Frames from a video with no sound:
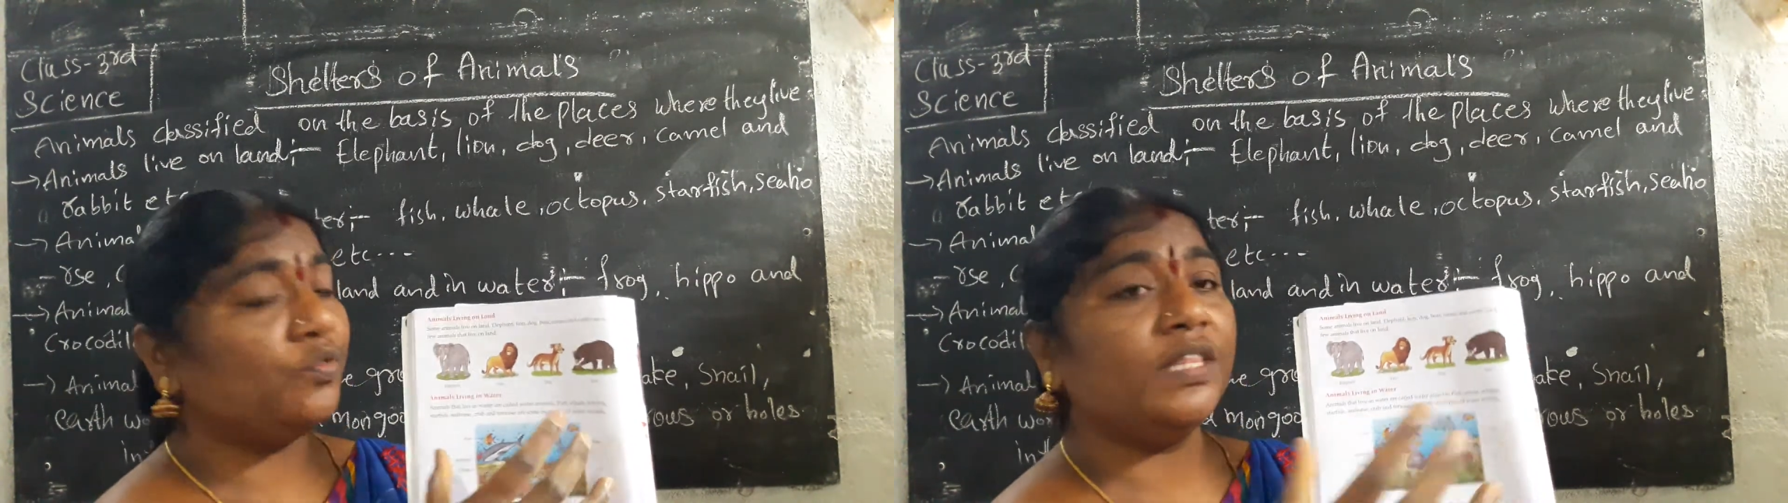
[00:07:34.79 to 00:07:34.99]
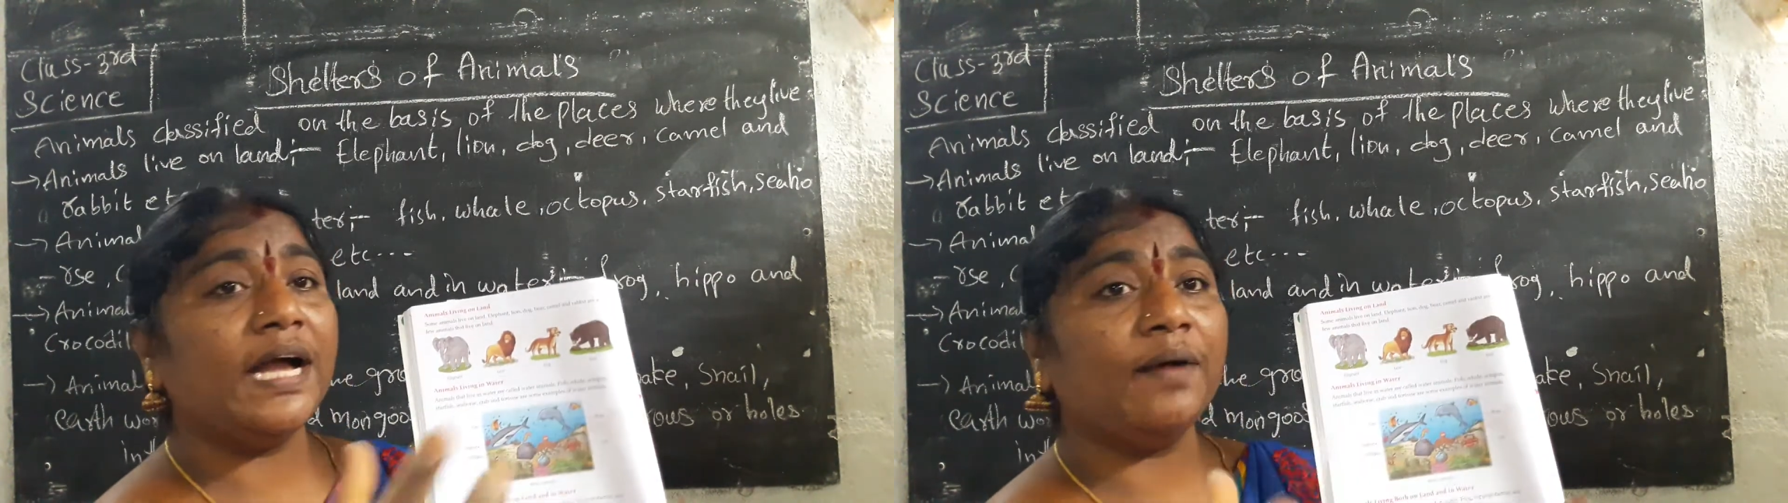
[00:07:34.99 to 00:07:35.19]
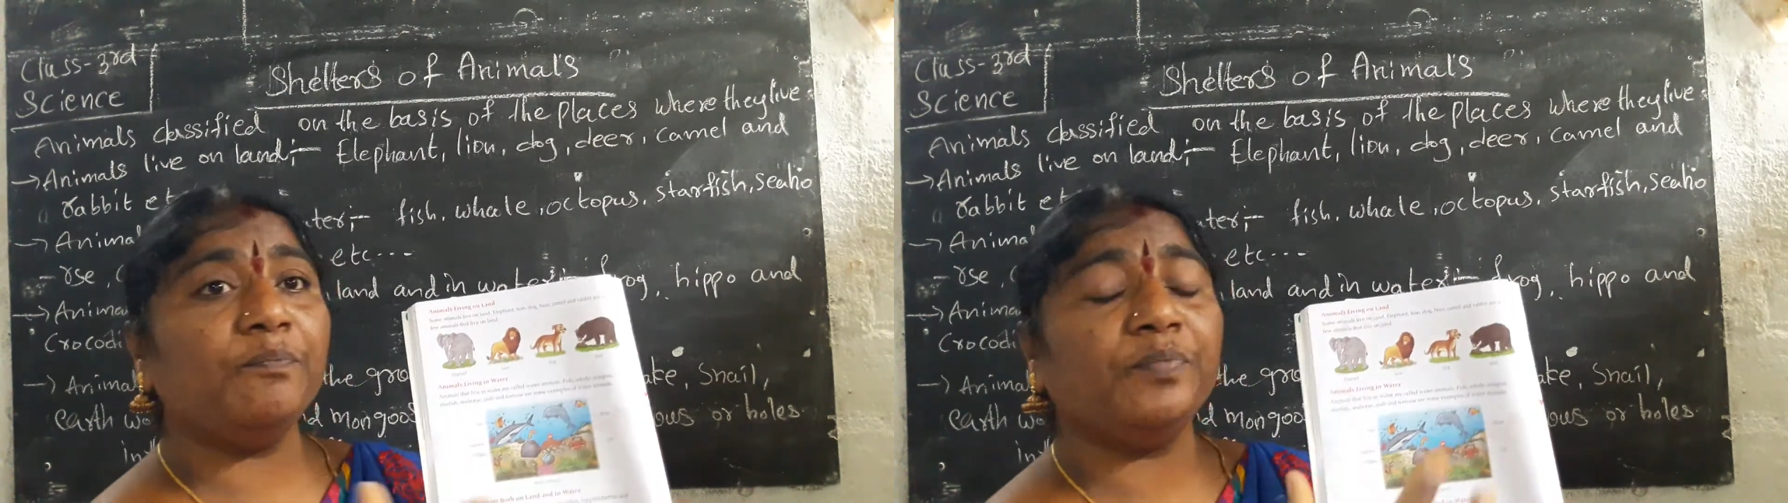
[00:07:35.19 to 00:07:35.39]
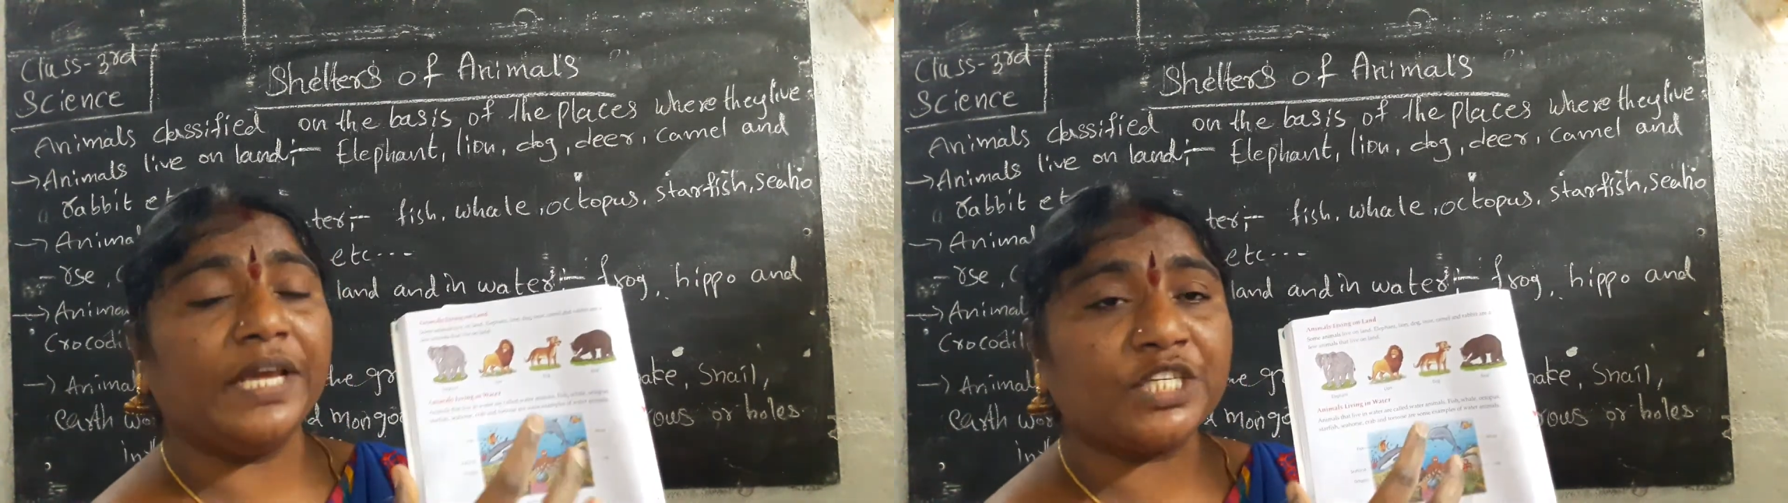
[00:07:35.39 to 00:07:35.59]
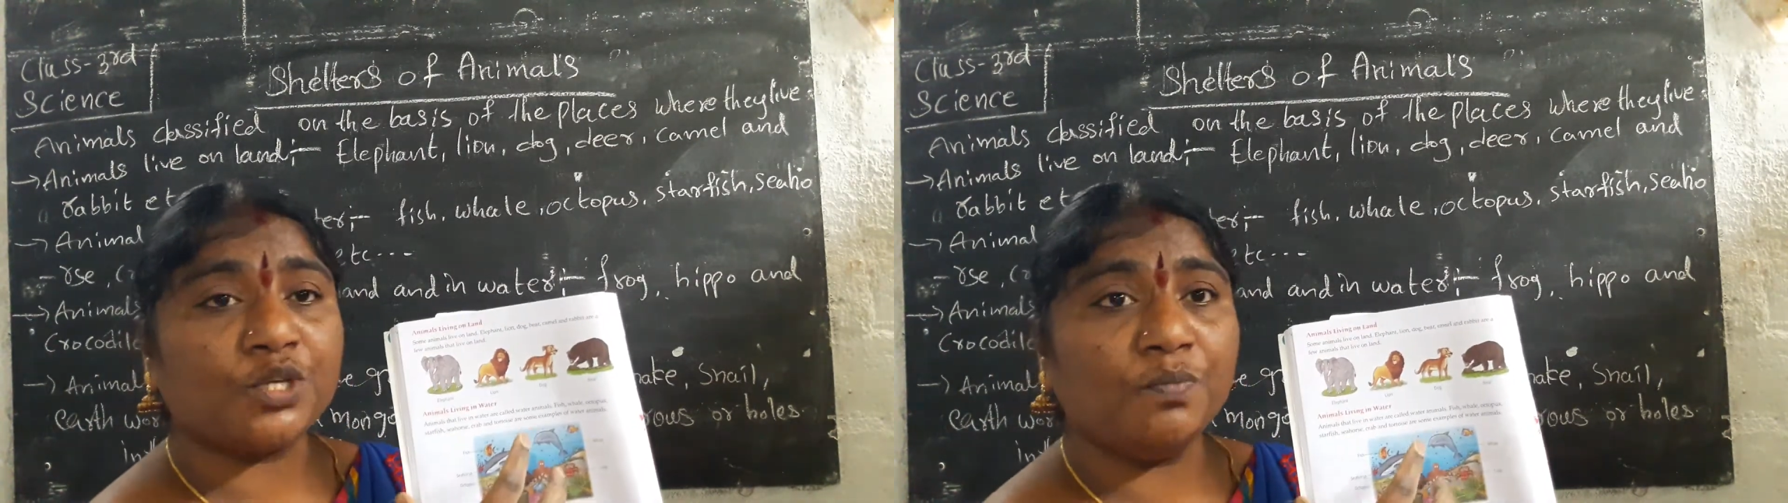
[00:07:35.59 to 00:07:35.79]
The
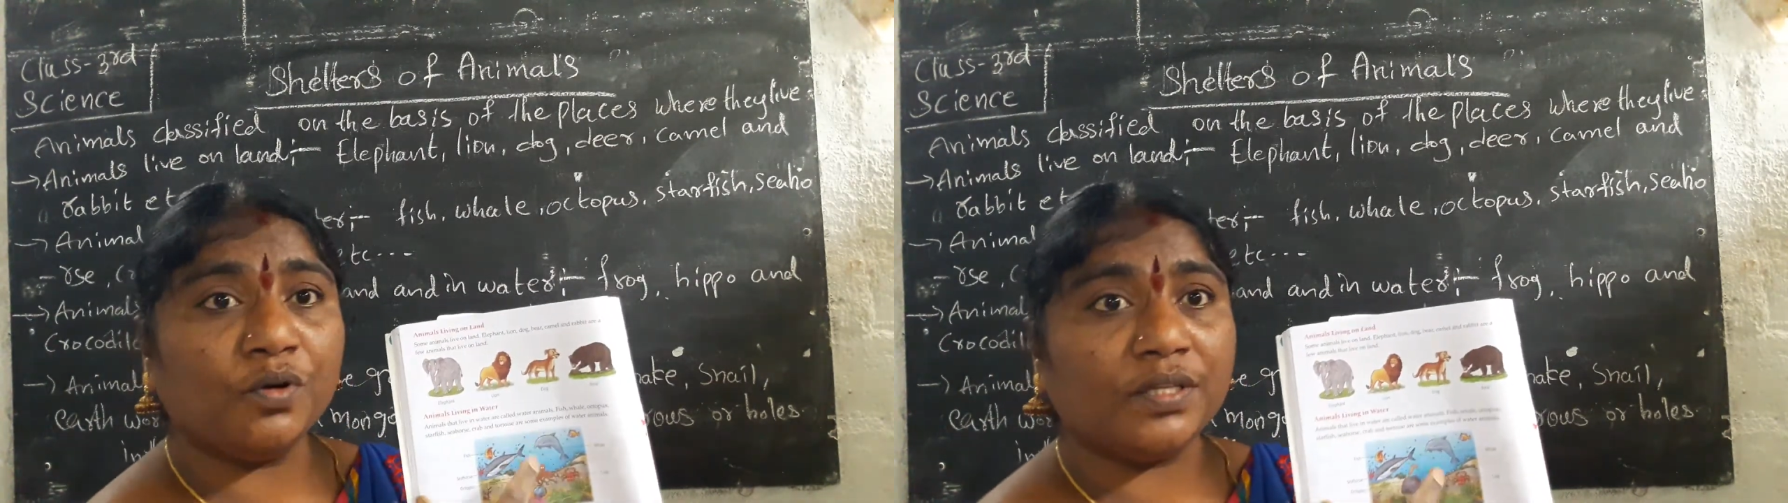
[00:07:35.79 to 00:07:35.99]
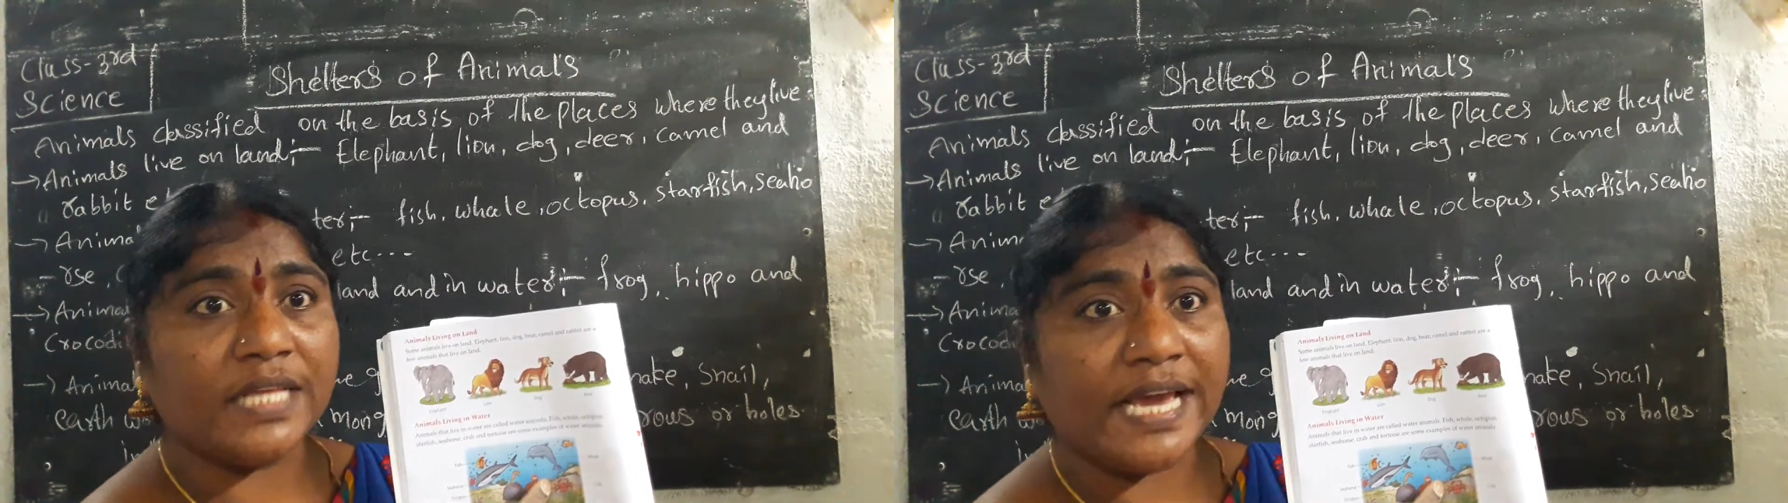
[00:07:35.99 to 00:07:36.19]
textbook is